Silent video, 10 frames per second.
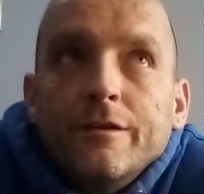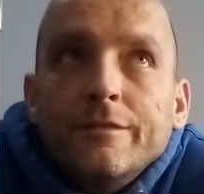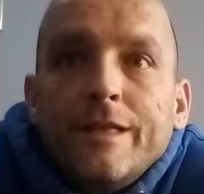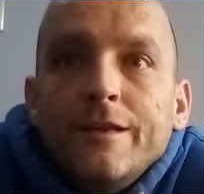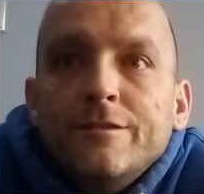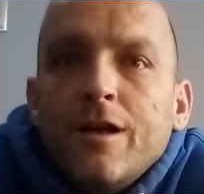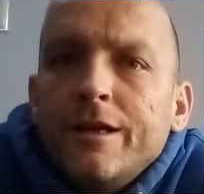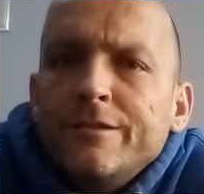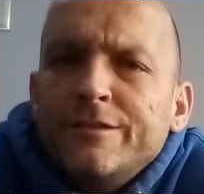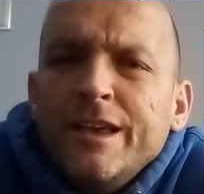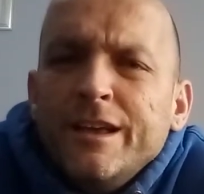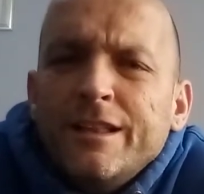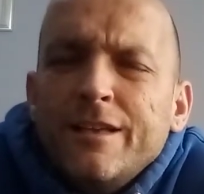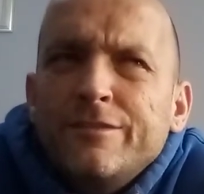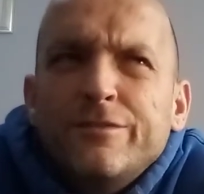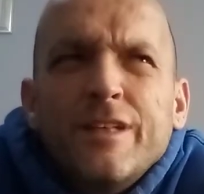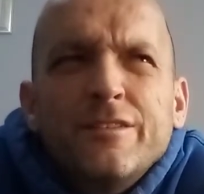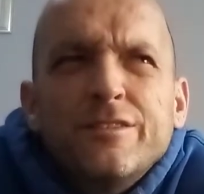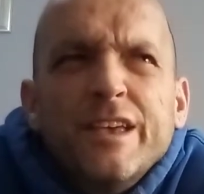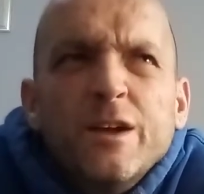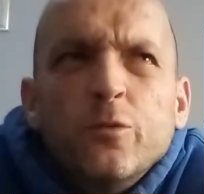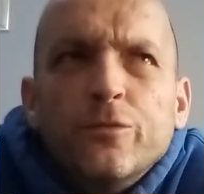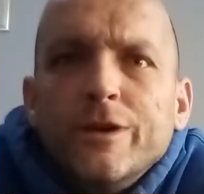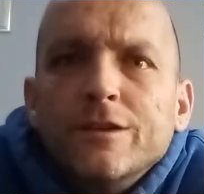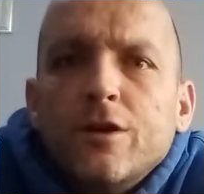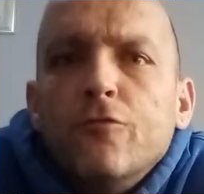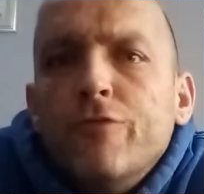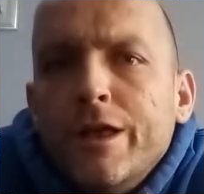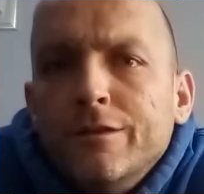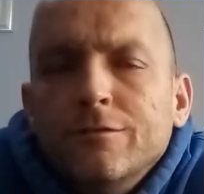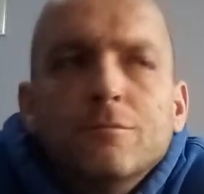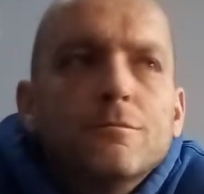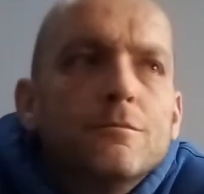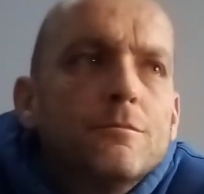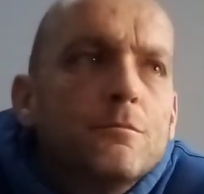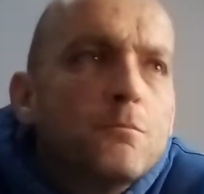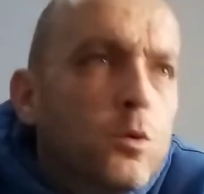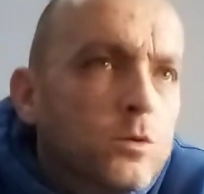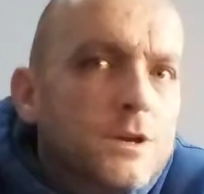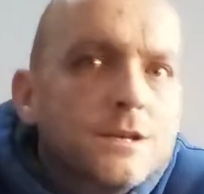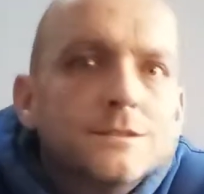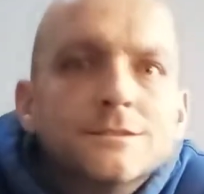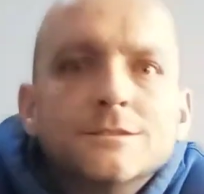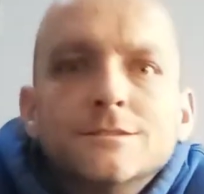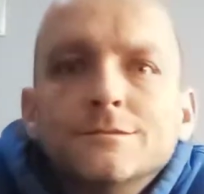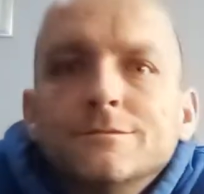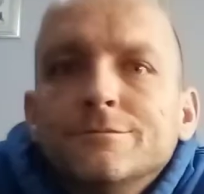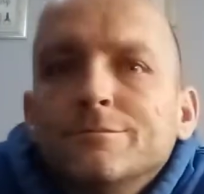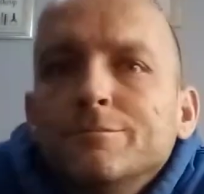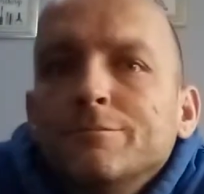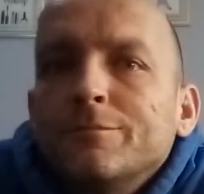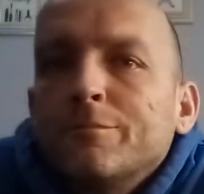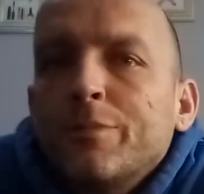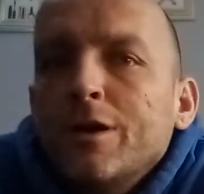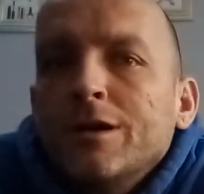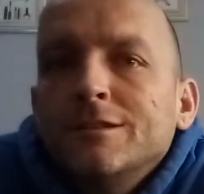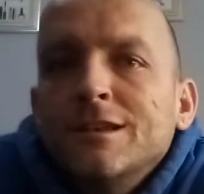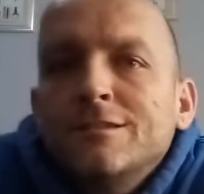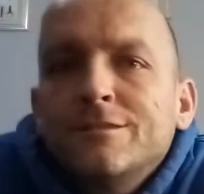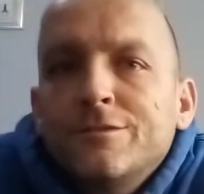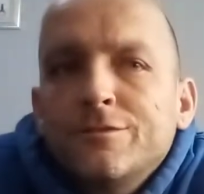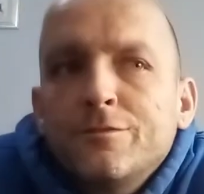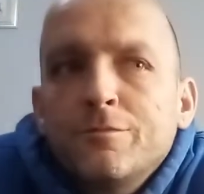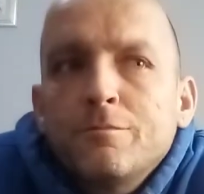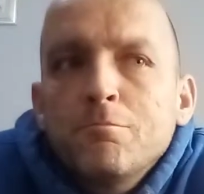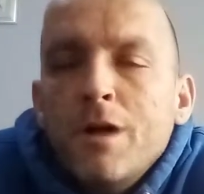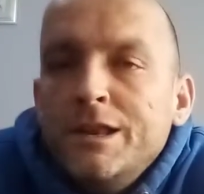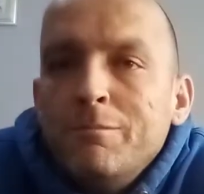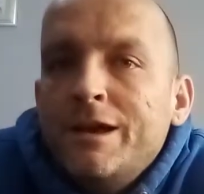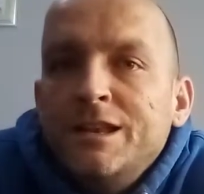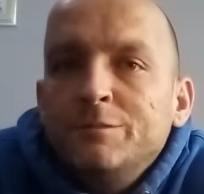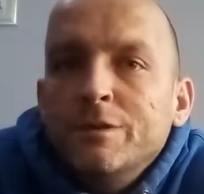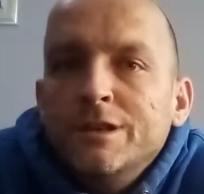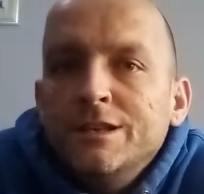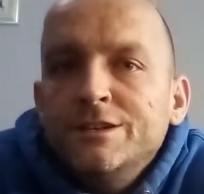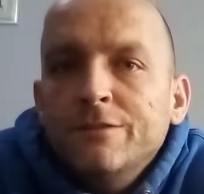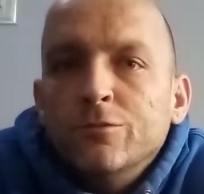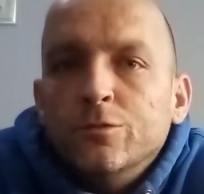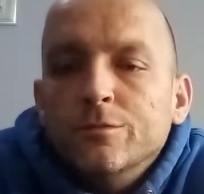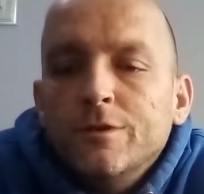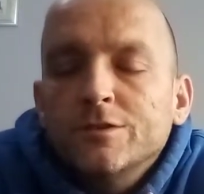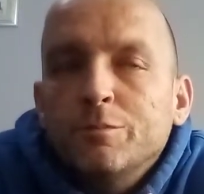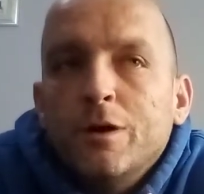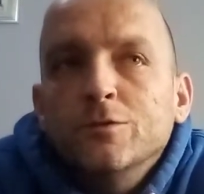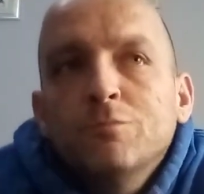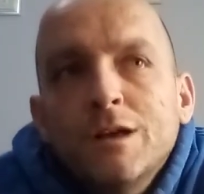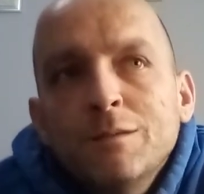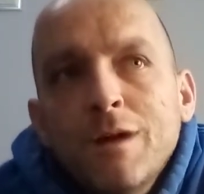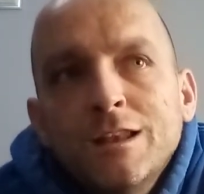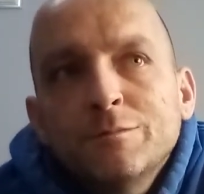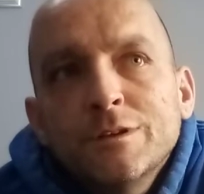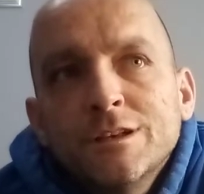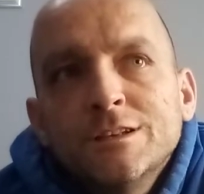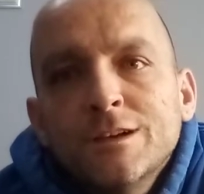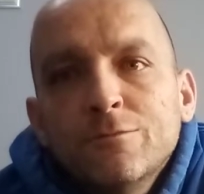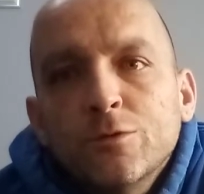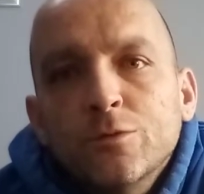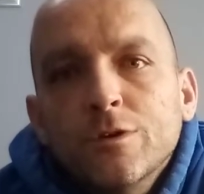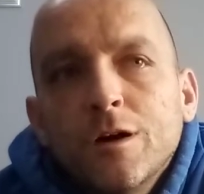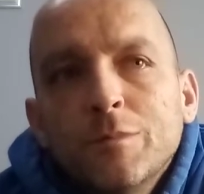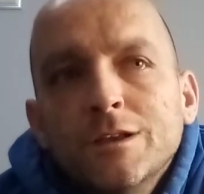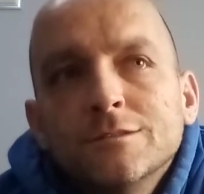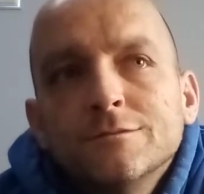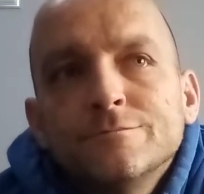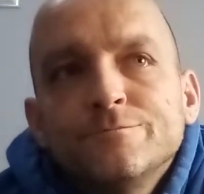There's single things like rent, mortgage, but just money management in general, I suppose. Money management in general. I mean,